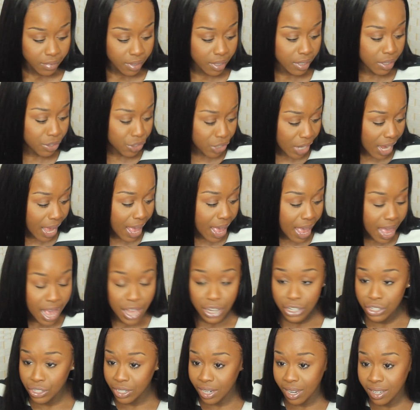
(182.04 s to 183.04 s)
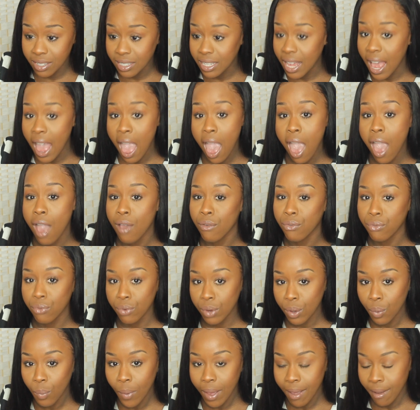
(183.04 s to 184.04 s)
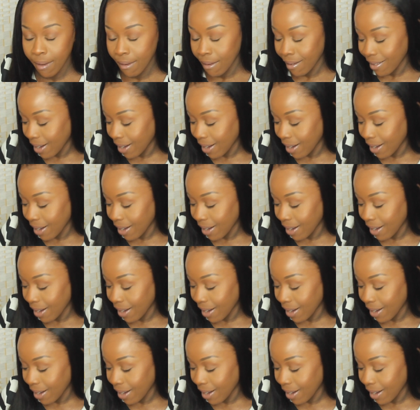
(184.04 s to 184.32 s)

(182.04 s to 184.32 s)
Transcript: this hair sheds everywhere,